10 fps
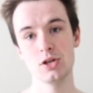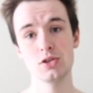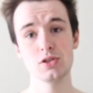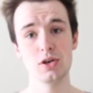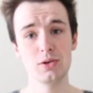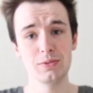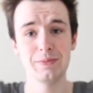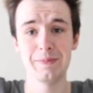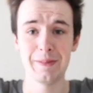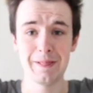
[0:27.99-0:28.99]

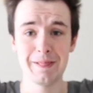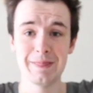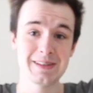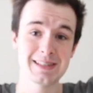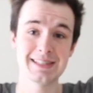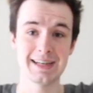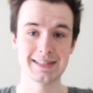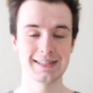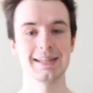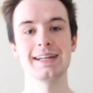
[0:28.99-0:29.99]
So this is
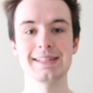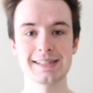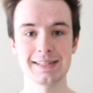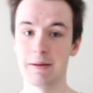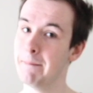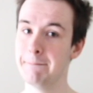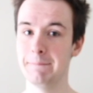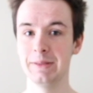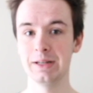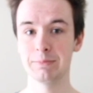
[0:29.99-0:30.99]
it. It's
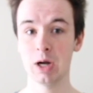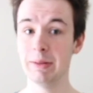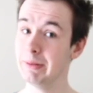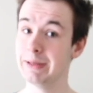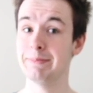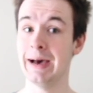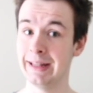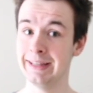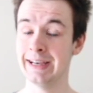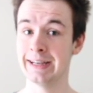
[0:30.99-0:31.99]
probably
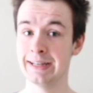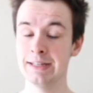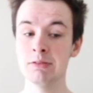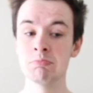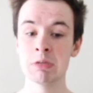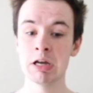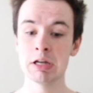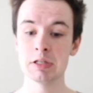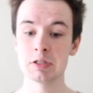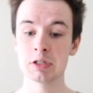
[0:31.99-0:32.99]
badly edited.
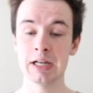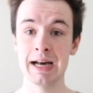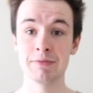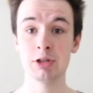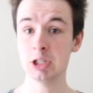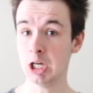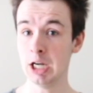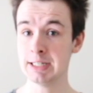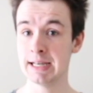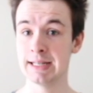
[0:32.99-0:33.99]
It's gonna have good
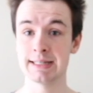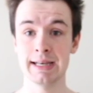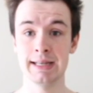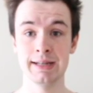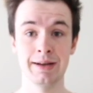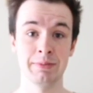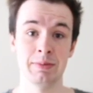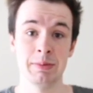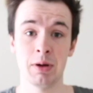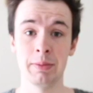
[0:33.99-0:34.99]
content, and I'm gonna
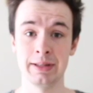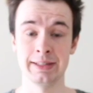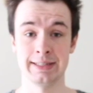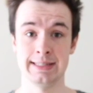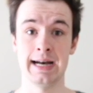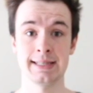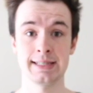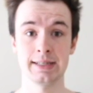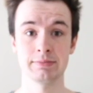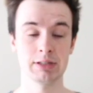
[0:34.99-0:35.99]
be probably a little
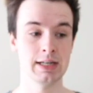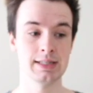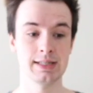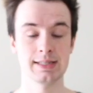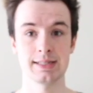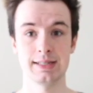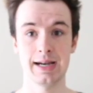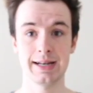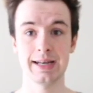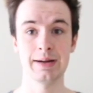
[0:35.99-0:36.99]
sassy because it's
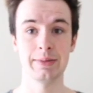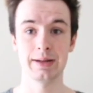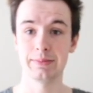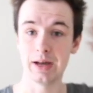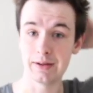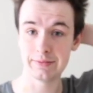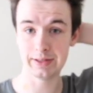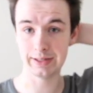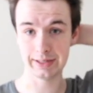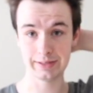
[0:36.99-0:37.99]
9 a.m. and I'm not
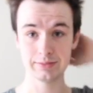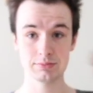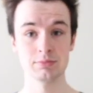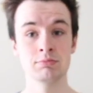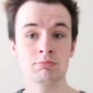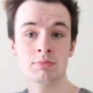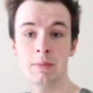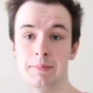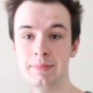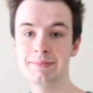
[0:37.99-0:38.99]
feeling it.
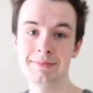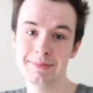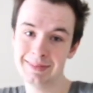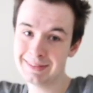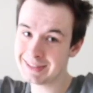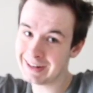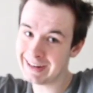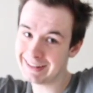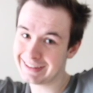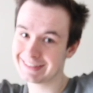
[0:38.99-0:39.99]
Sorry,
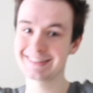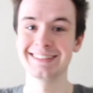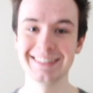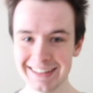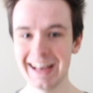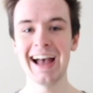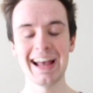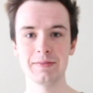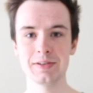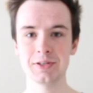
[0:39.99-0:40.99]
Alex.
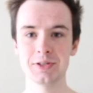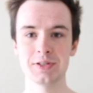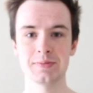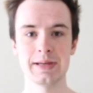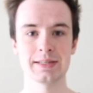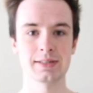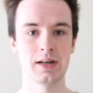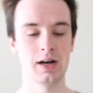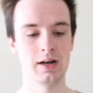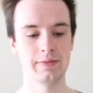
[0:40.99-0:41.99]
My research is based
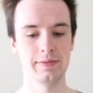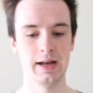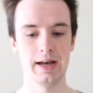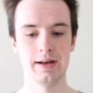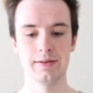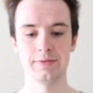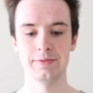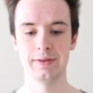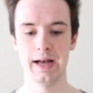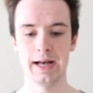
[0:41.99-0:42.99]
off
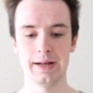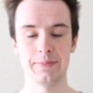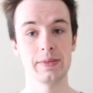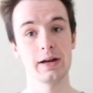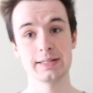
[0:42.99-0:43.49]
of our